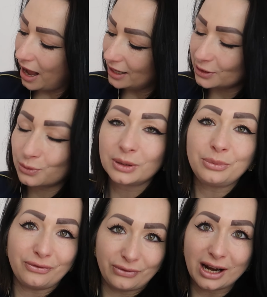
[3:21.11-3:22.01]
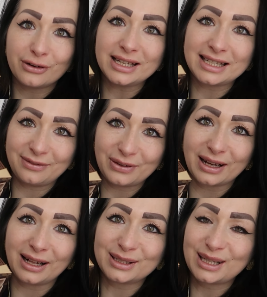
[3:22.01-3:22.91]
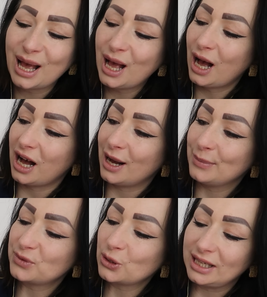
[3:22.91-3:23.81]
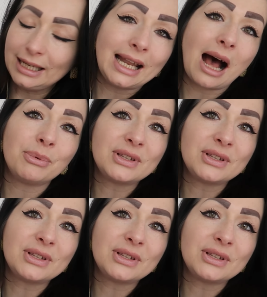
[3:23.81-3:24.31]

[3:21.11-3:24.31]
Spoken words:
and it will be very difficult to clean up.